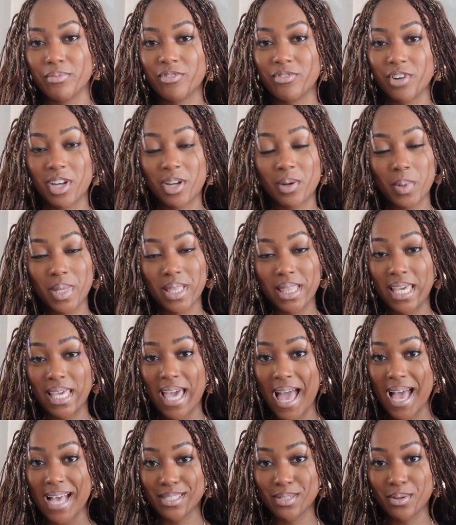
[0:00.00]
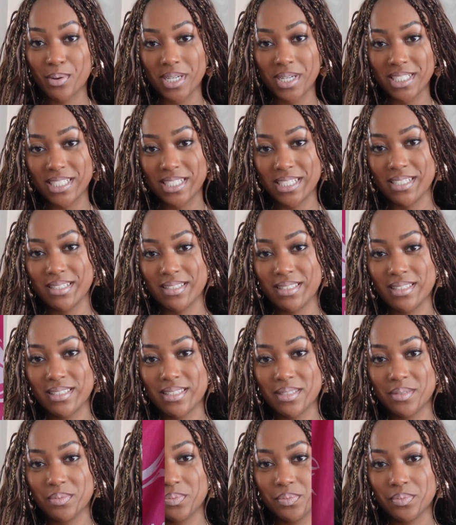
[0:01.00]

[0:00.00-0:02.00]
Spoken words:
frequently asked questions.